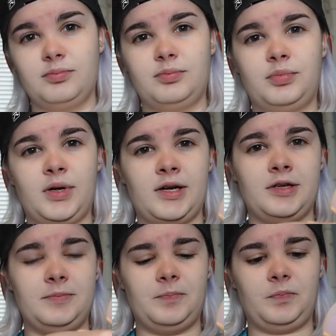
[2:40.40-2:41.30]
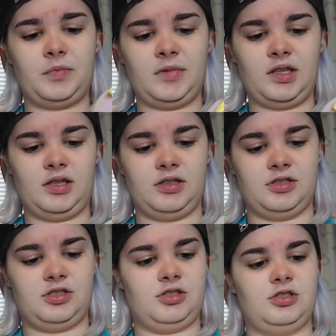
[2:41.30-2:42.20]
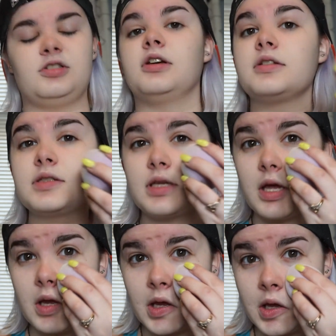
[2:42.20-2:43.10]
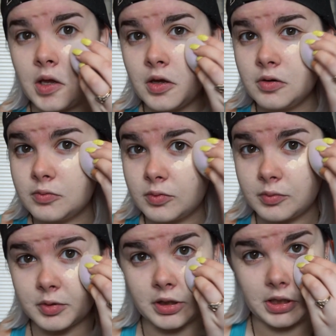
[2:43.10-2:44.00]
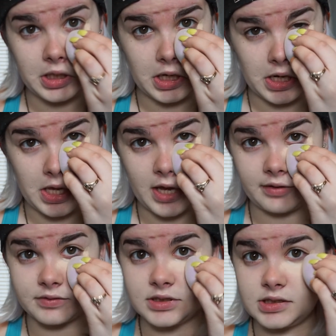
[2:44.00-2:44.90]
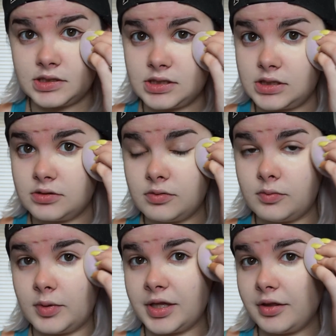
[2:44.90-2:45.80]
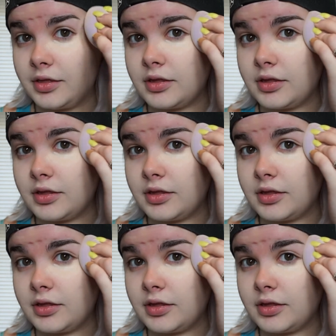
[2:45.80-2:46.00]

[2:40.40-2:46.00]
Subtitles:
but it's just what we're going to have to deal with.